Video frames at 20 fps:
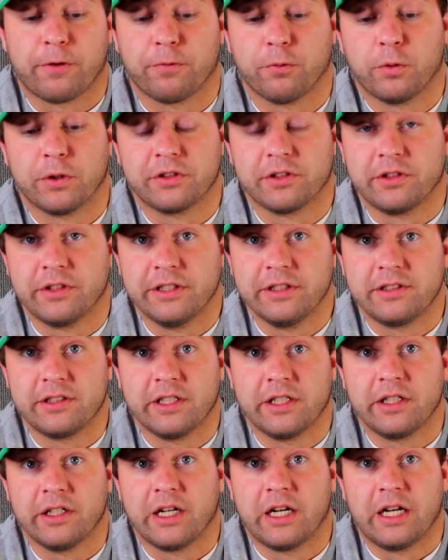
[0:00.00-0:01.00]
If it wasn't
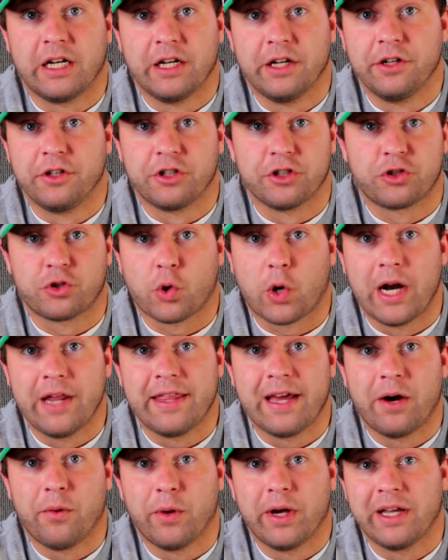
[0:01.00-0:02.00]
listed, just try it
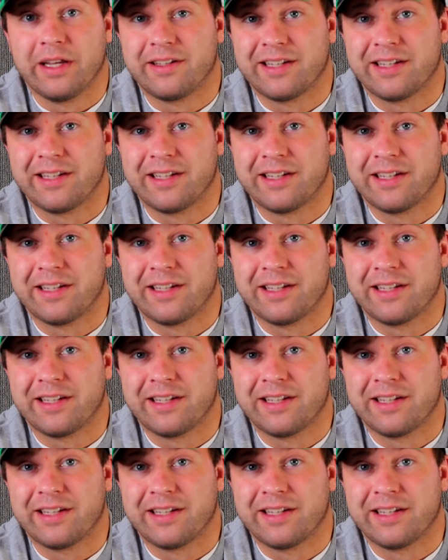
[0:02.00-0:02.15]
that way.